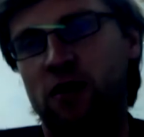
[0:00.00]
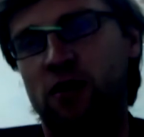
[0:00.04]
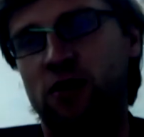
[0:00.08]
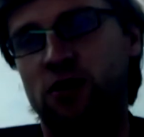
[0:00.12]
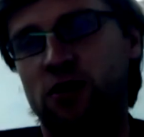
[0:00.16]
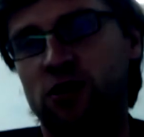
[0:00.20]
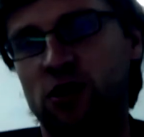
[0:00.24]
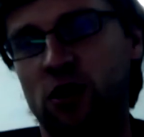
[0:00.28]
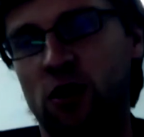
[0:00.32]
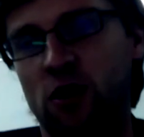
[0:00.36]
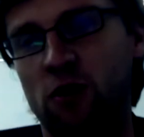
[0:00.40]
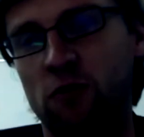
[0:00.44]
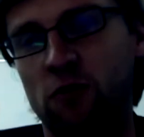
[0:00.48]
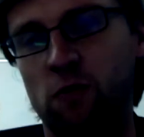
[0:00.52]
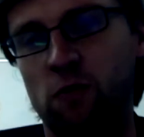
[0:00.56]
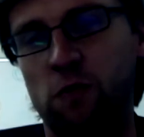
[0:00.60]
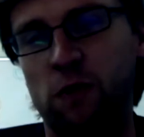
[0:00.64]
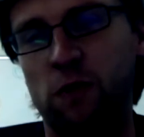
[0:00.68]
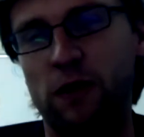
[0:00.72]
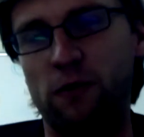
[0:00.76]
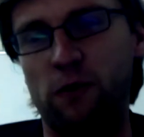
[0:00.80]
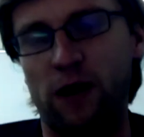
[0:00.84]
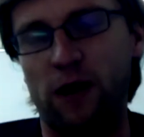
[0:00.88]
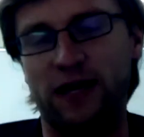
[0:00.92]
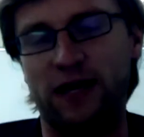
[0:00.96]
So
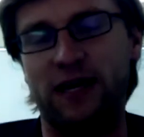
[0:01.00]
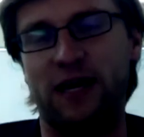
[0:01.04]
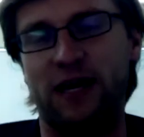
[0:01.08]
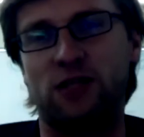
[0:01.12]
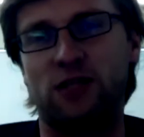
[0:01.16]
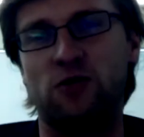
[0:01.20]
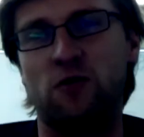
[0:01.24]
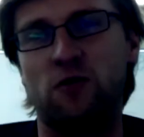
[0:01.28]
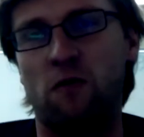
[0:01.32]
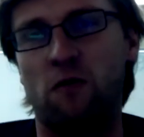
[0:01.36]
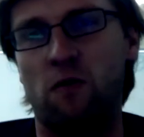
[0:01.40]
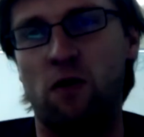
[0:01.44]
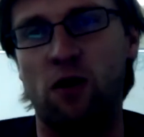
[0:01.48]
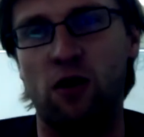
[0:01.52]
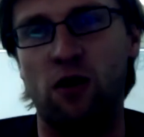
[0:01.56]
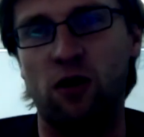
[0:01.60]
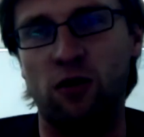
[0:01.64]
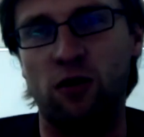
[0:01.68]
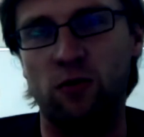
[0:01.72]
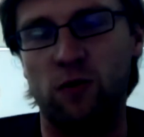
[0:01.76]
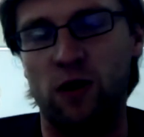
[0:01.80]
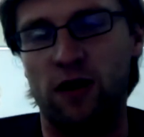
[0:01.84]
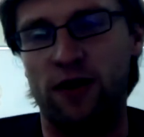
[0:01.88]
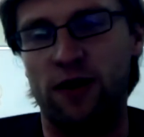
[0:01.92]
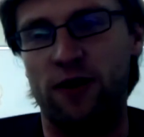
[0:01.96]
we want to get to a
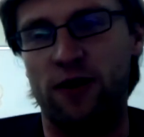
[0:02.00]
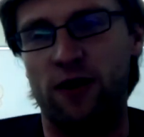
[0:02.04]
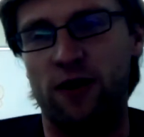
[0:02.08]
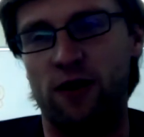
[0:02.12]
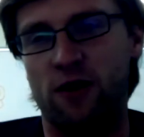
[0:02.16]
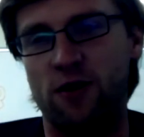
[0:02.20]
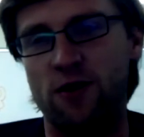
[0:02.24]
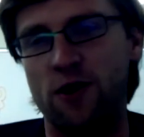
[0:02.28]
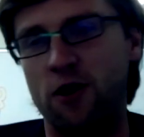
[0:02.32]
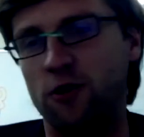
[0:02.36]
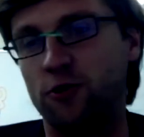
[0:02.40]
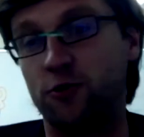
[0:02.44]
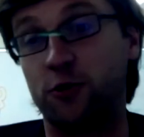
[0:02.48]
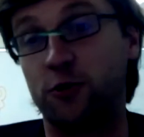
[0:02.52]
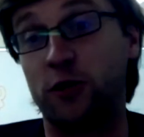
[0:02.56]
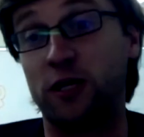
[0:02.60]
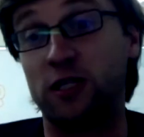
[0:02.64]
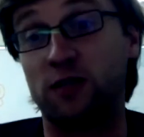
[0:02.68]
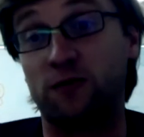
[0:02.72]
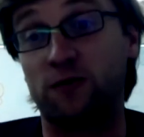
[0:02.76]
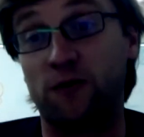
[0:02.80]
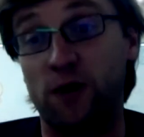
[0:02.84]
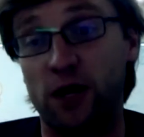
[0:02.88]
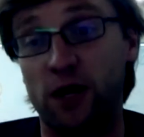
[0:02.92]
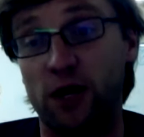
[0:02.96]
world where there are no
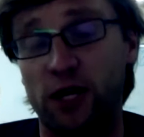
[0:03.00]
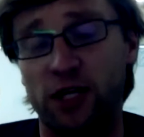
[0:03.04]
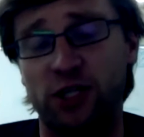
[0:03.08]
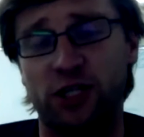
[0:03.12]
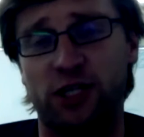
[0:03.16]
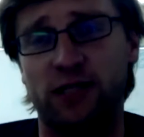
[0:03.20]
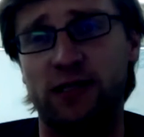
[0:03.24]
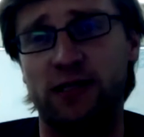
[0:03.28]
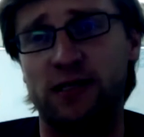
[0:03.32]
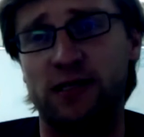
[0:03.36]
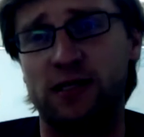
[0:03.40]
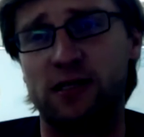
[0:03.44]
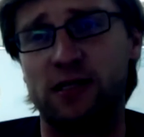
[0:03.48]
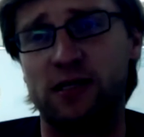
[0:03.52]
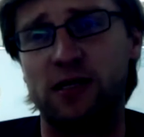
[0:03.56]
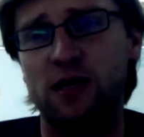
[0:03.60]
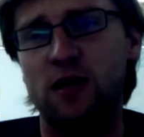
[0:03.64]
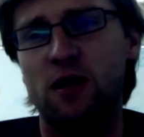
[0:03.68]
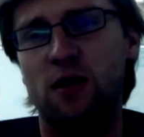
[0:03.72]
transfer agents,